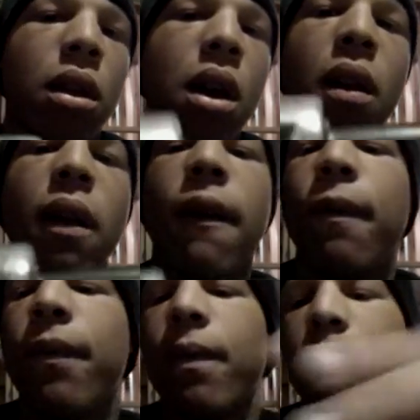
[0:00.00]
I don't know.
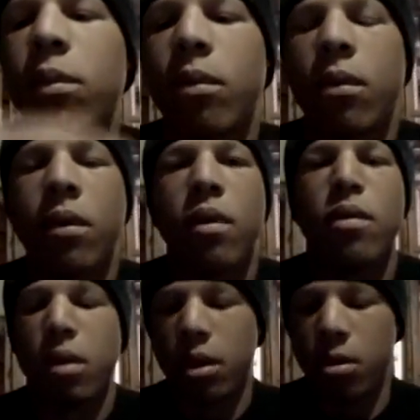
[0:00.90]

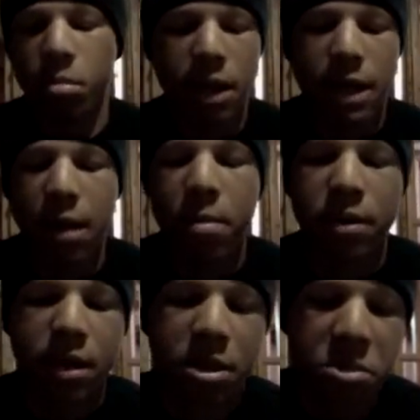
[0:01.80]
But they take a
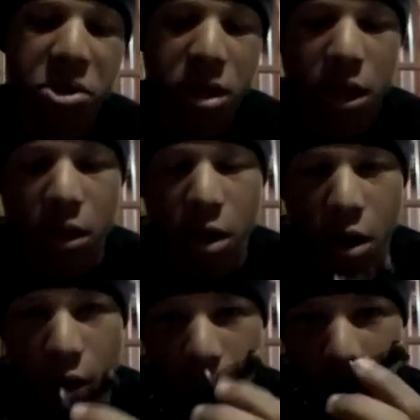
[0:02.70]
precision machine and cut
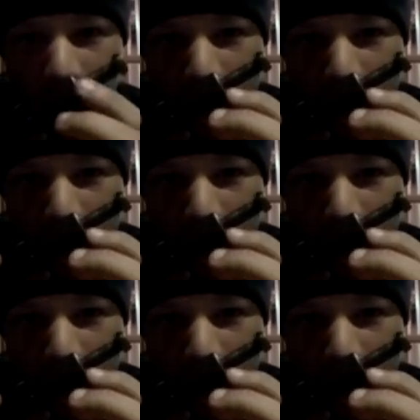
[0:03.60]
off like